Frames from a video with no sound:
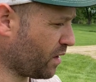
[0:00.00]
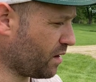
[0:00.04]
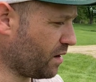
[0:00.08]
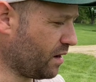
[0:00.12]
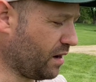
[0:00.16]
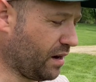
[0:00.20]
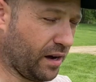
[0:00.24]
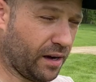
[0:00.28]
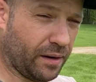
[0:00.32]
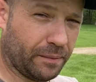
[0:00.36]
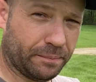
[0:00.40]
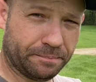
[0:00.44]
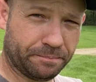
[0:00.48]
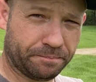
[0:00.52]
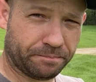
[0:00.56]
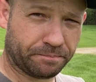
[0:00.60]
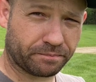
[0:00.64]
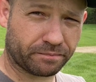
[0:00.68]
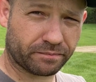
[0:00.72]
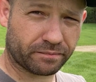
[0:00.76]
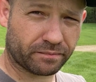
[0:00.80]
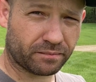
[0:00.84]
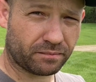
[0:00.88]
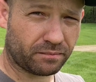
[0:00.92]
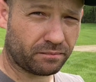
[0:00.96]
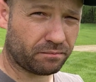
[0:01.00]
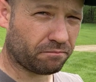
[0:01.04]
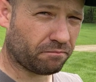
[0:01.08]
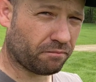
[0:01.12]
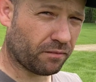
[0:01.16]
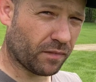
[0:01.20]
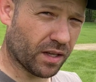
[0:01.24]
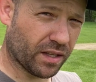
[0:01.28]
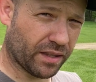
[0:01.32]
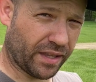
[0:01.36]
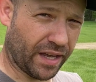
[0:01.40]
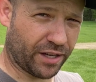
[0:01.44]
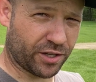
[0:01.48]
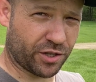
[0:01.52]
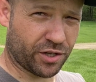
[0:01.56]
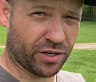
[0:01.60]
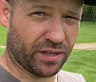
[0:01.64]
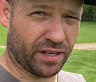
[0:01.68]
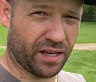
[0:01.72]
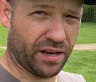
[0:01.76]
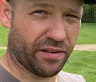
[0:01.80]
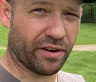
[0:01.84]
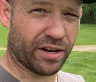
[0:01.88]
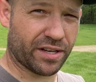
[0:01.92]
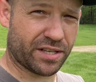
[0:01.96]
That should
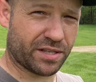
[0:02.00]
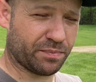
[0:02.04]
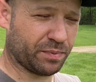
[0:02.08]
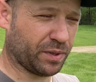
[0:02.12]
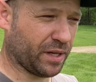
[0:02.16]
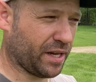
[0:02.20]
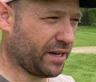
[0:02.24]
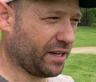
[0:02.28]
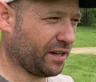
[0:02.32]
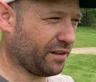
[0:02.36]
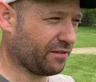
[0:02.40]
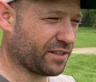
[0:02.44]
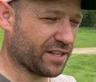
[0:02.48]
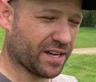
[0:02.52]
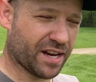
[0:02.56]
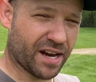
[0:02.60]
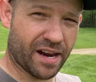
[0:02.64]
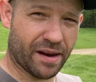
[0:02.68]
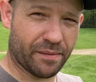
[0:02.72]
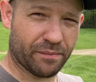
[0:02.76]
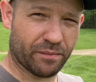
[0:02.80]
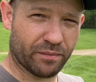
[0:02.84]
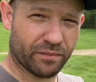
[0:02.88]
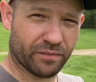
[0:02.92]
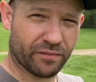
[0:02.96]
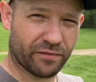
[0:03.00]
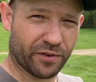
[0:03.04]
give us plenty of time